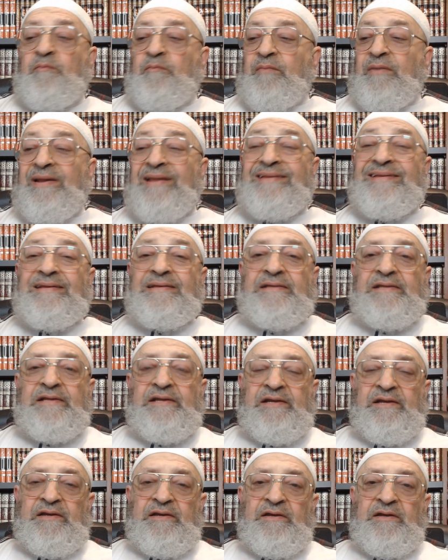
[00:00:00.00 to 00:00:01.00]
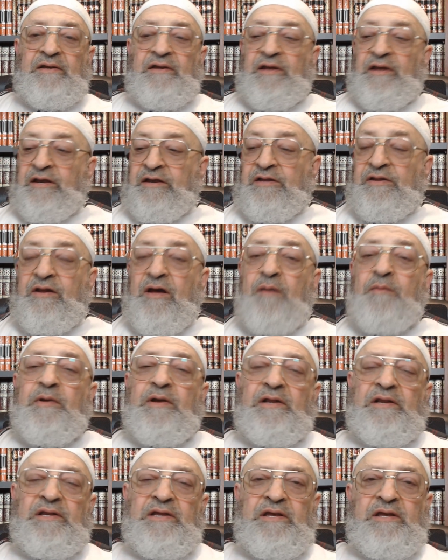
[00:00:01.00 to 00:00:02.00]
militantly,
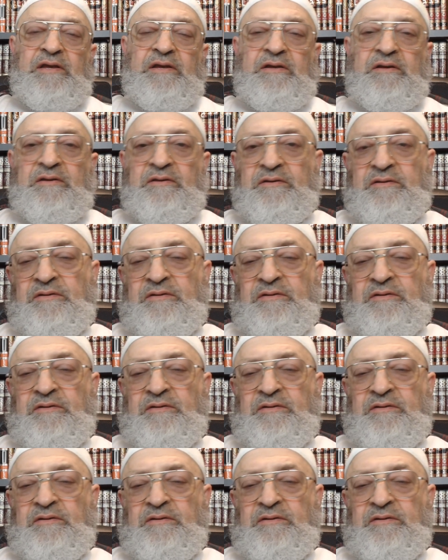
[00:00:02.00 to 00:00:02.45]
economically.